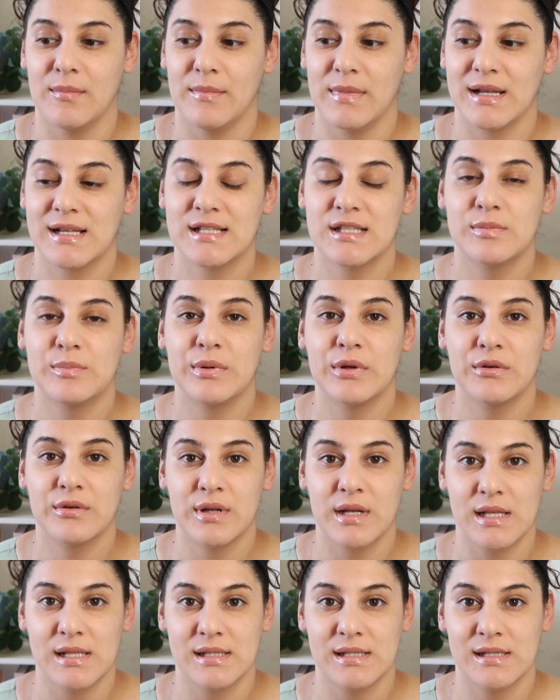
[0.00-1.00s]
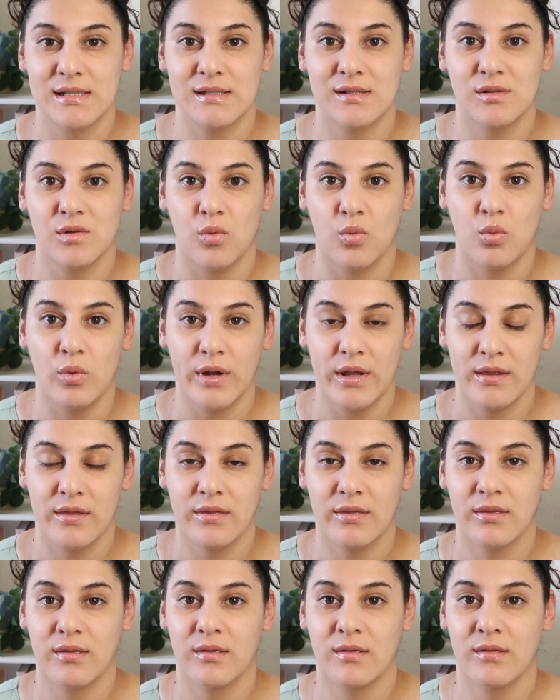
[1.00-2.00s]
experiences with
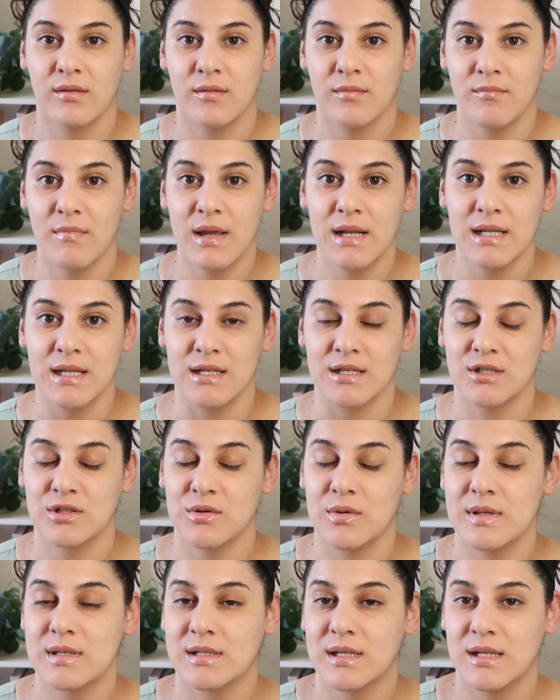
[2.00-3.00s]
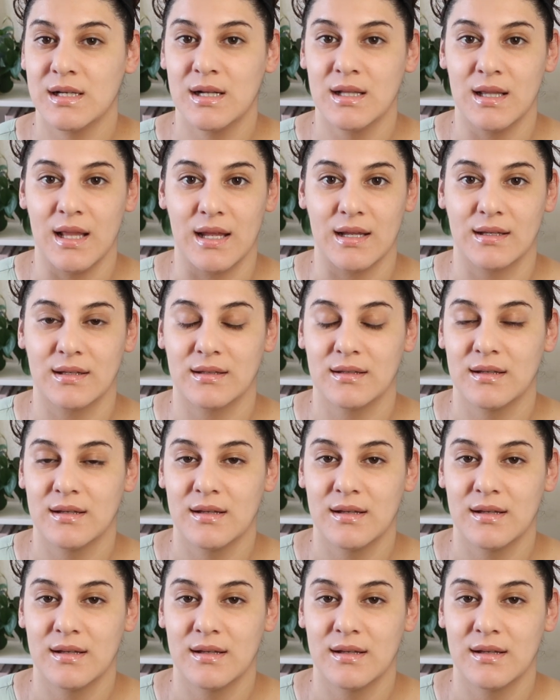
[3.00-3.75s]
money, so it's gonna like